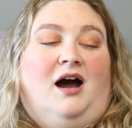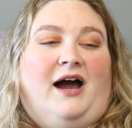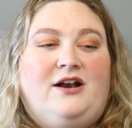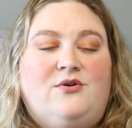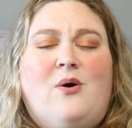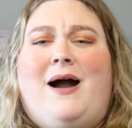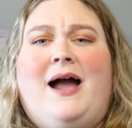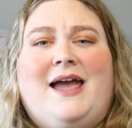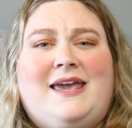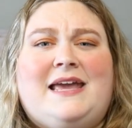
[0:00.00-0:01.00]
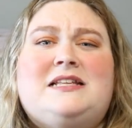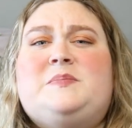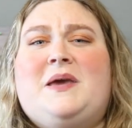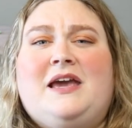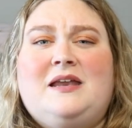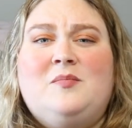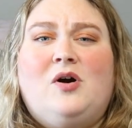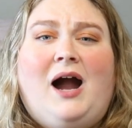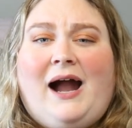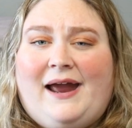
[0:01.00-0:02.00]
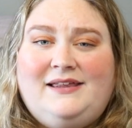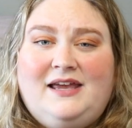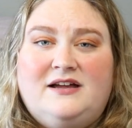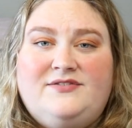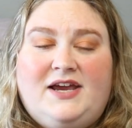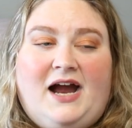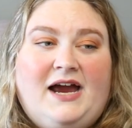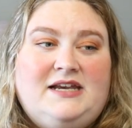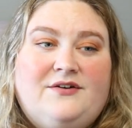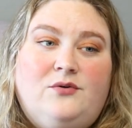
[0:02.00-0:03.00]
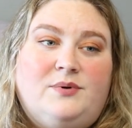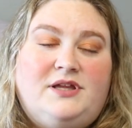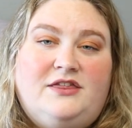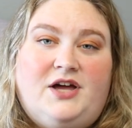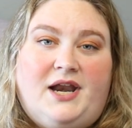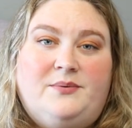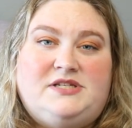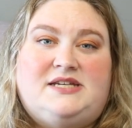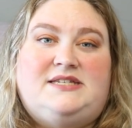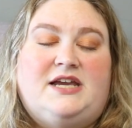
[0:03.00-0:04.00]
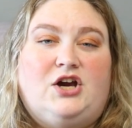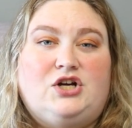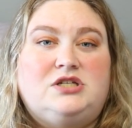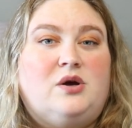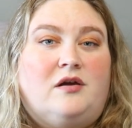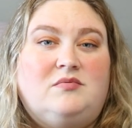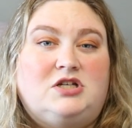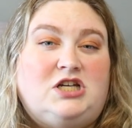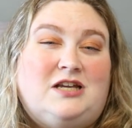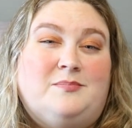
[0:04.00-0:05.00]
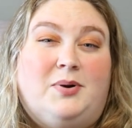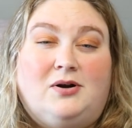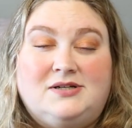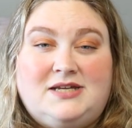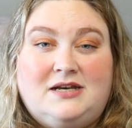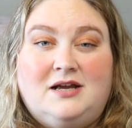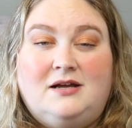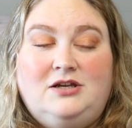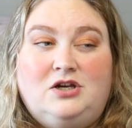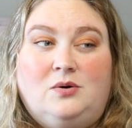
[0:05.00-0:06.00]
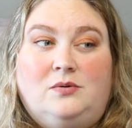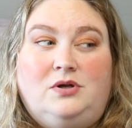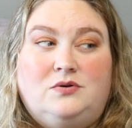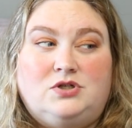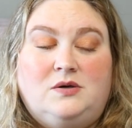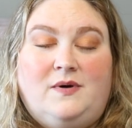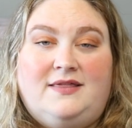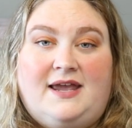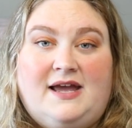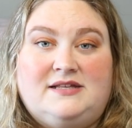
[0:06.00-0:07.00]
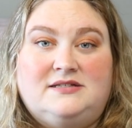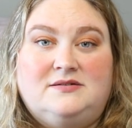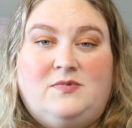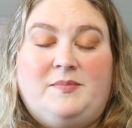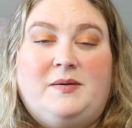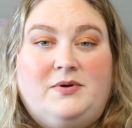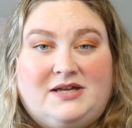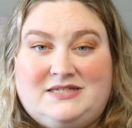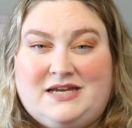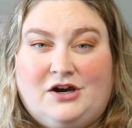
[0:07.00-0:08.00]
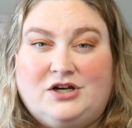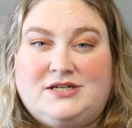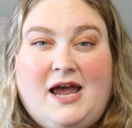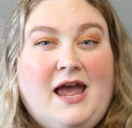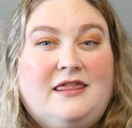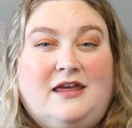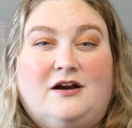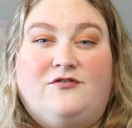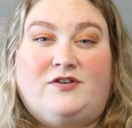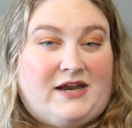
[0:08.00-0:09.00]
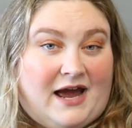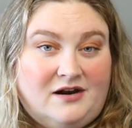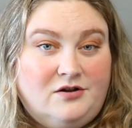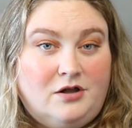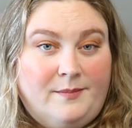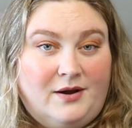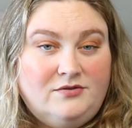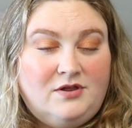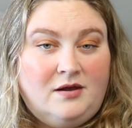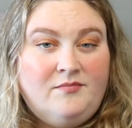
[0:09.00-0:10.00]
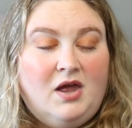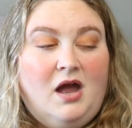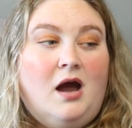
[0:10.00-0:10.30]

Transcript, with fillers: I don't know, I can't speak any more highly of it. I never really thought I was a singer sewing machine person. You know, usually when they get, when people get singers, they're fanatical about them.